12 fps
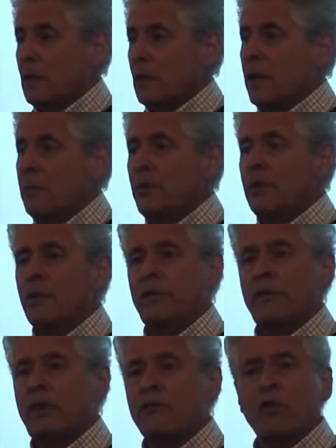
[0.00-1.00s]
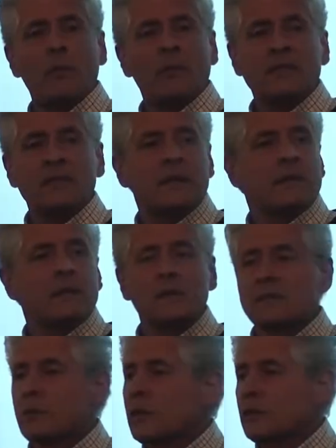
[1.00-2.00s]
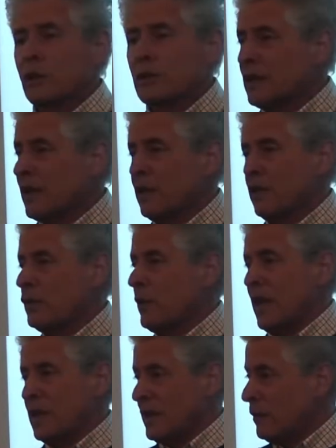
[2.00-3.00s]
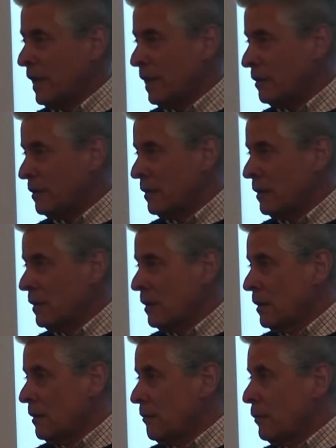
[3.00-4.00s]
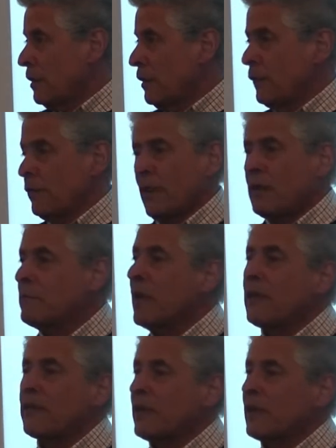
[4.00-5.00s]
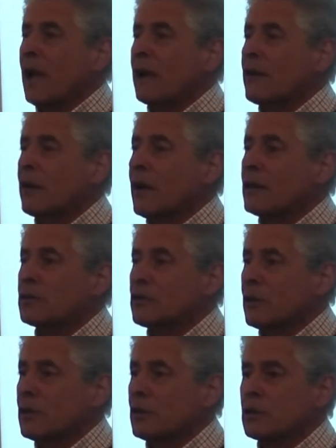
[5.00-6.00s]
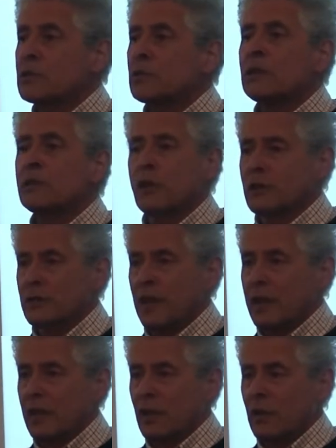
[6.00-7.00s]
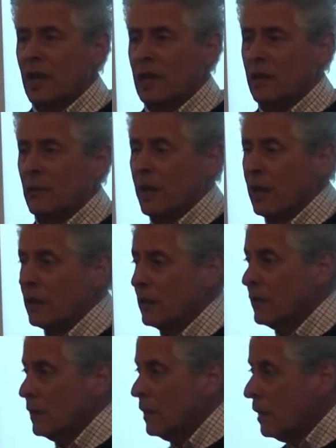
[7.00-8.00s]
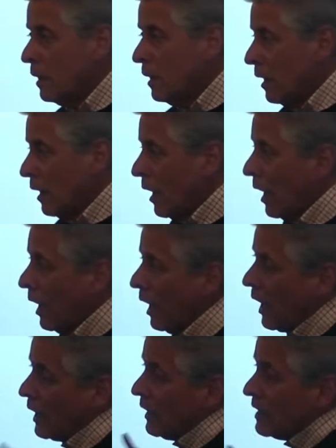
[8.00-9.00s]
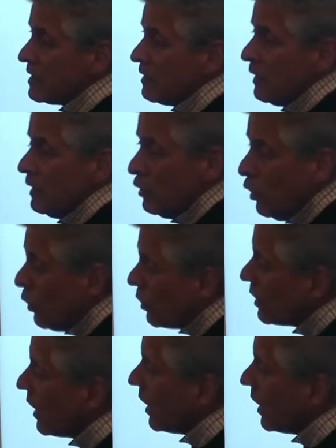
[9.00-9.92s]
Okay, producing raw materials will not take you anywhere. Producing basic agricultural goods will not take you anywhere. And let's have a look